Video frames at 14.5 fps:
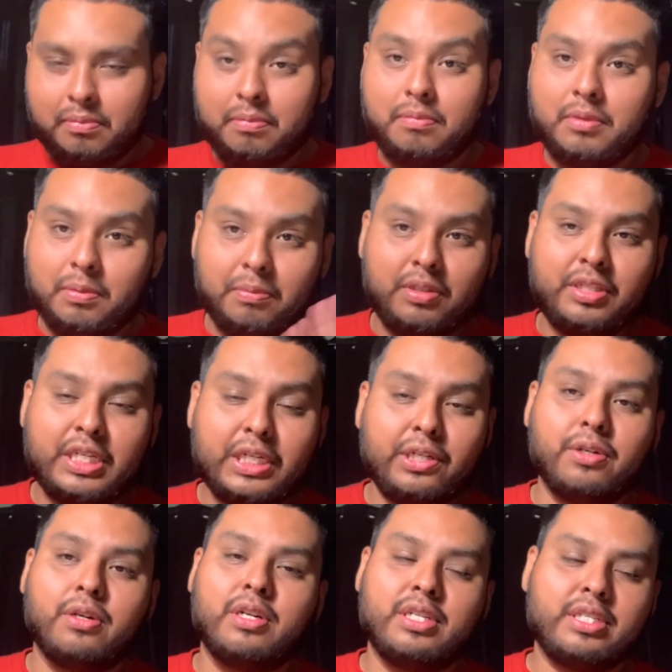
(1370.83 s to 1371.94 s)
the
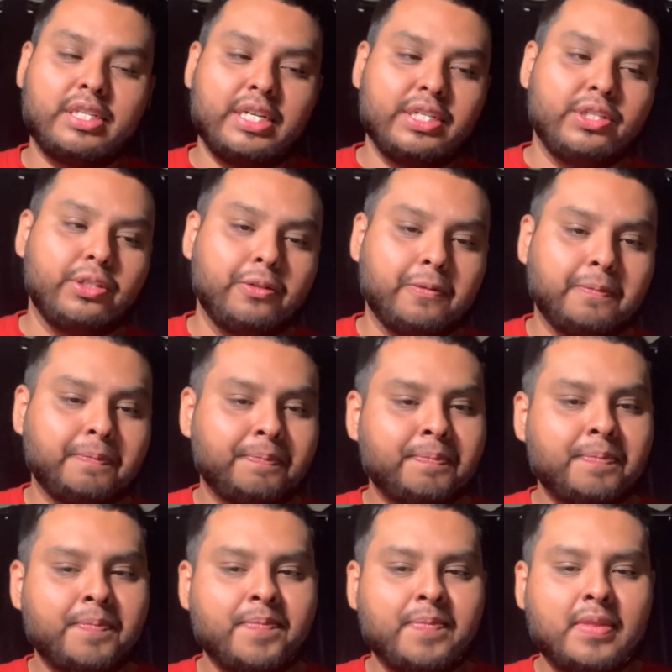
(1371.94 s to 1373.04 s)
material on side two.
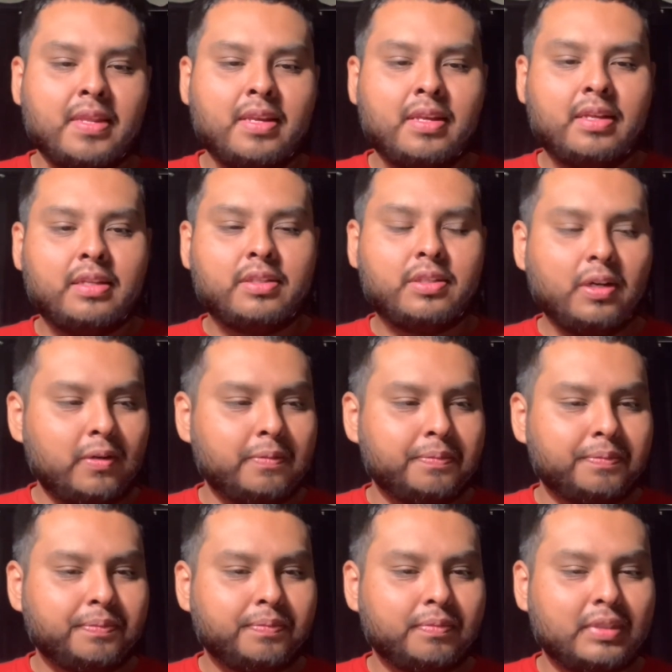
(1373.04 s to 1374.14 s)
So
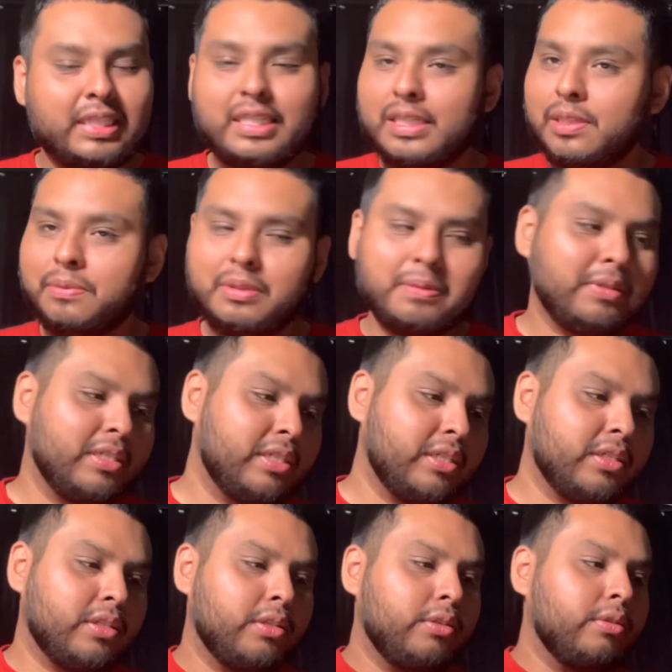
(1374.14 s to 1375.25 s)
this is where I'm gonna
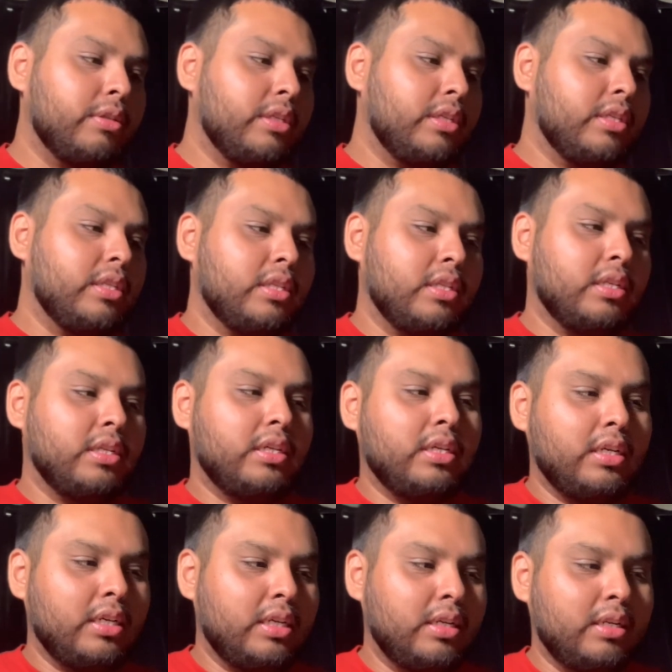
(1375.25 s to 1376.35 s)
include
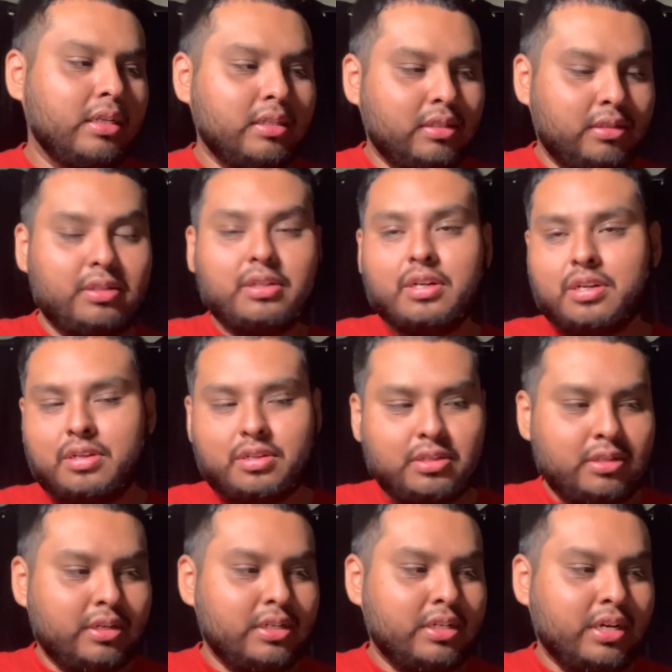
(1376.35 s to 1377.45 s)
or
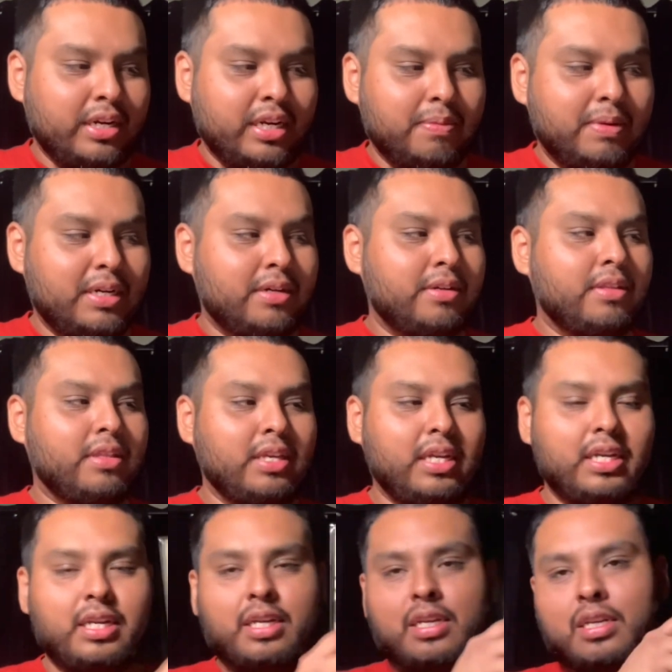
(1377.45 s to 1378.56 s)
start talking about
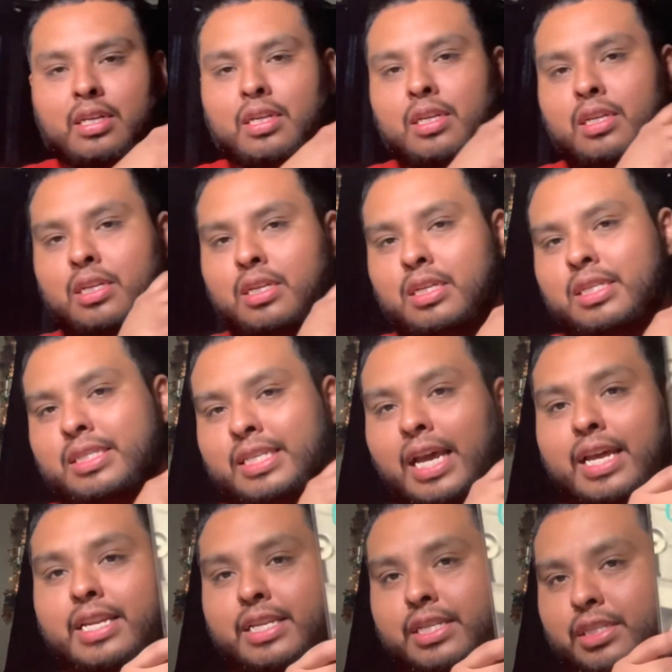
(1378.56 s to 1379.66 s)
the
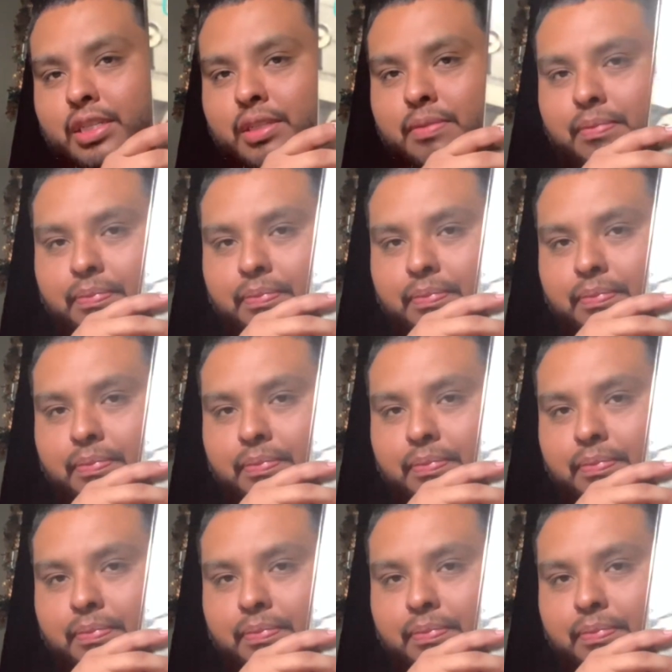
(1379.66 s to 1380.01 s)
10-inch,